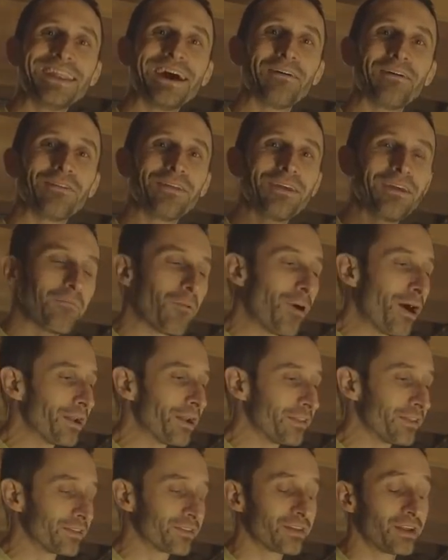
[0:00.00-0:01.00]
now the
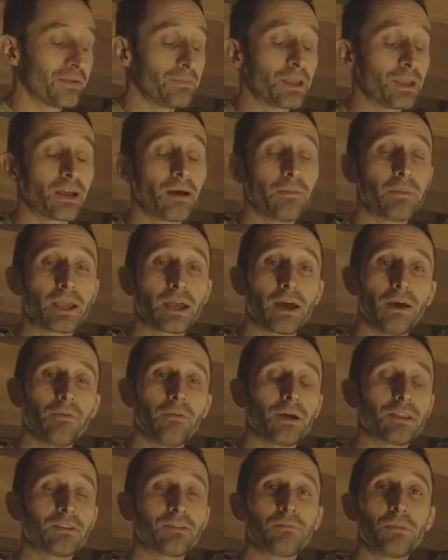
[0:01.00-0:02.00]
water that's going to be coming,
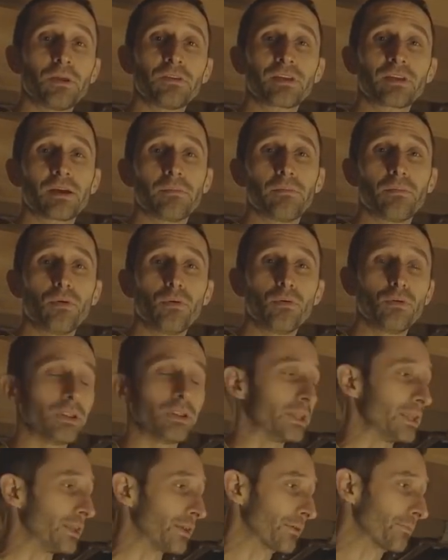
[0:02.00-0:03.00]
oh, it smells like a pool
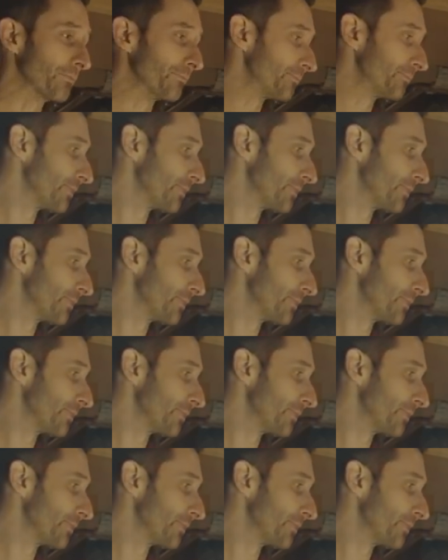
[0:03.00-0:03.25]
in here.